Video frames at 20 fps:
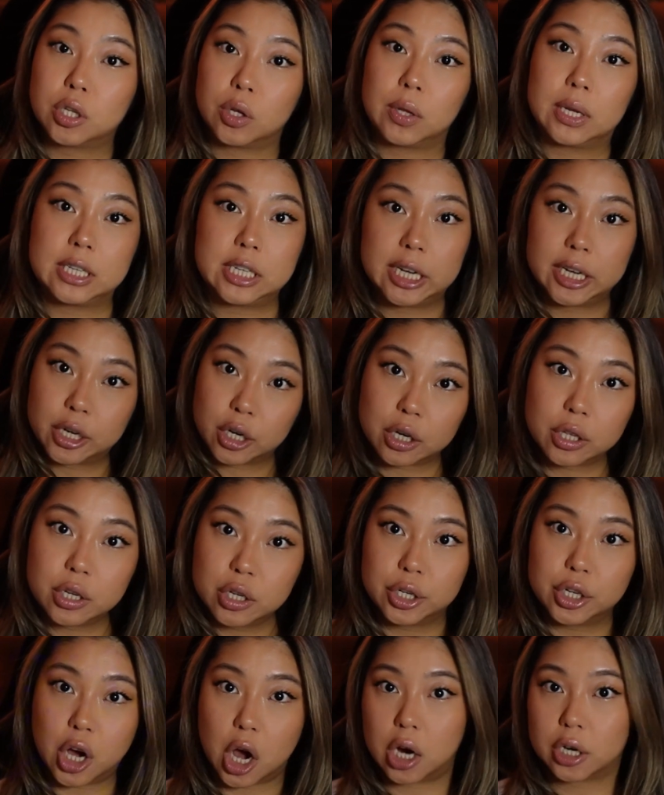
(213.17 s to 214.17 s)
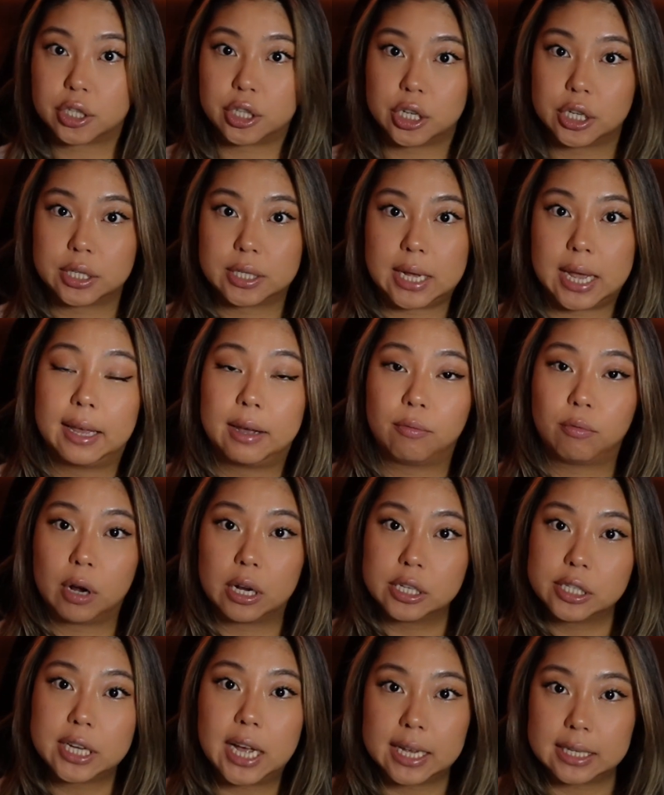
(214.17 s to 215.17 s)
so they take her to the doctors, they
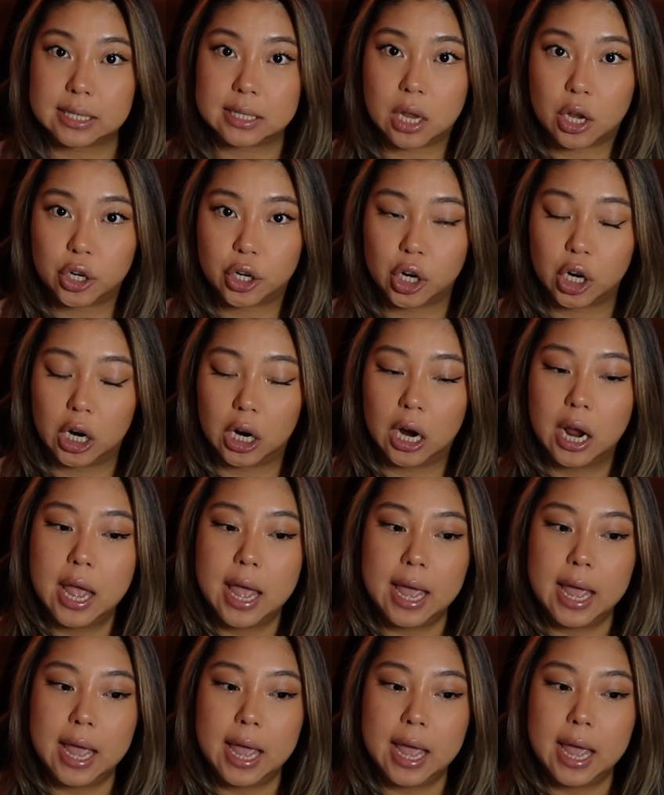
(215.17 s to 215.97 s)
run tests on her,